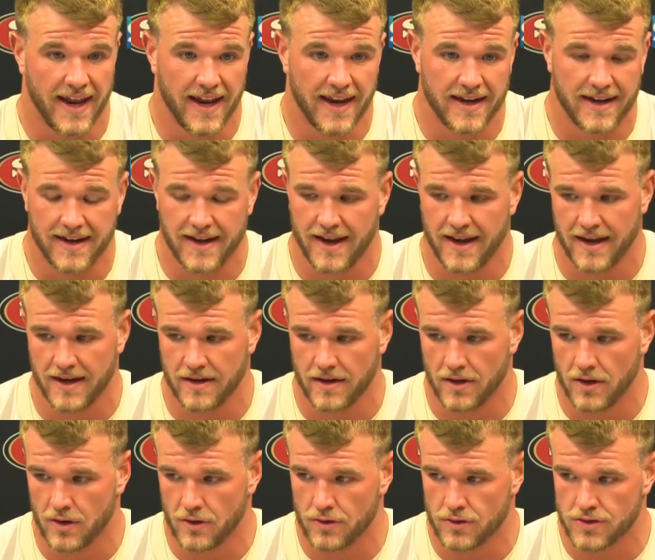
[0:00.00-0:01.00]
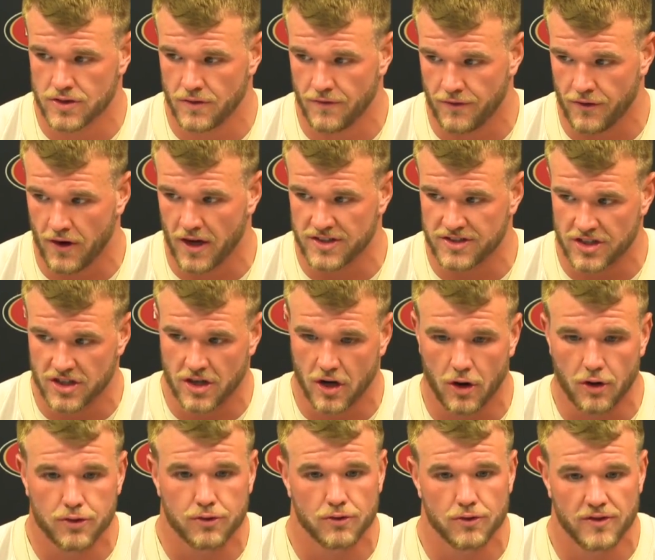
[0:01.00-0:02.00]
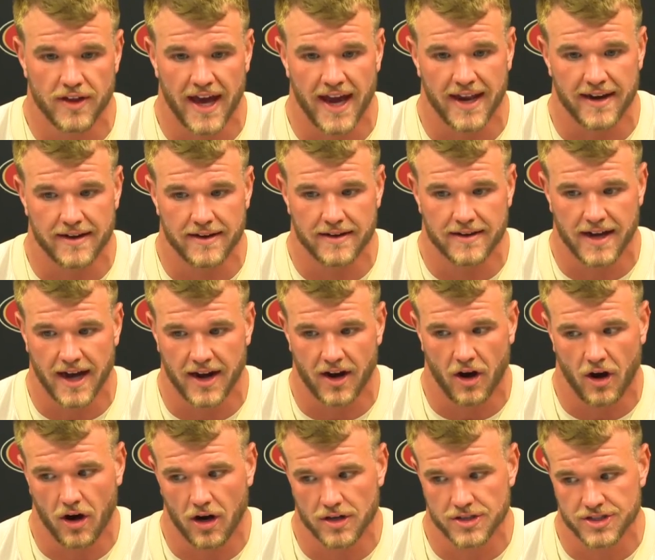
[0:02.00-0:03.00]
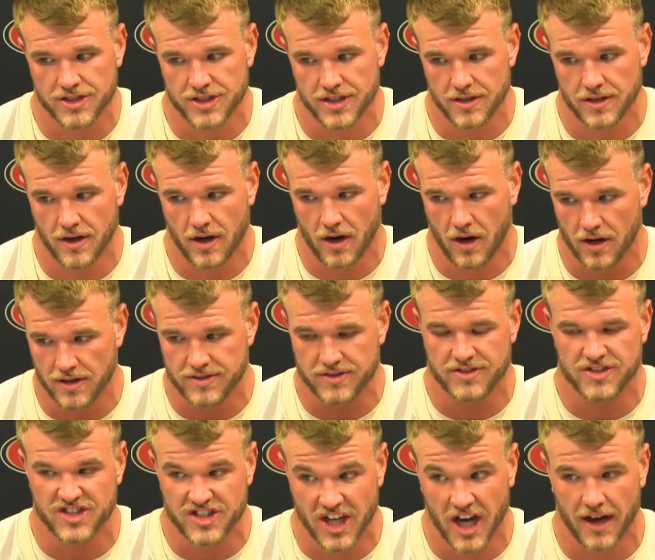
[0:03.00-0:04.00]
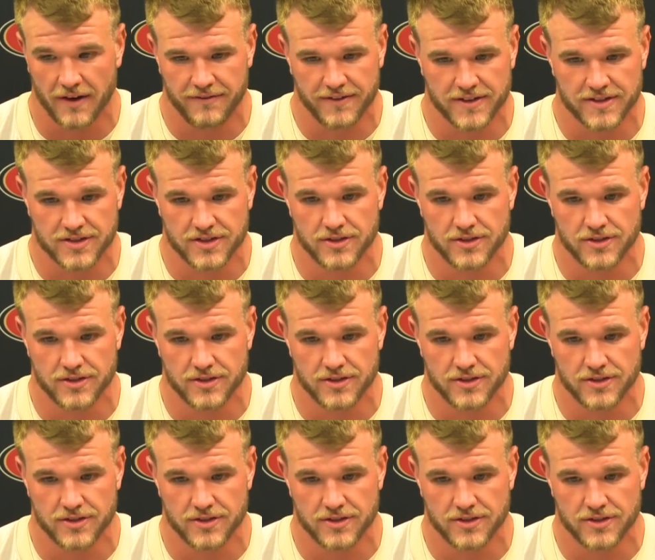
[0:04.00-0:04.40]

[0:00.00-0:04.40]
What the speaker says: And to, for us to go through that kind of hard stuff,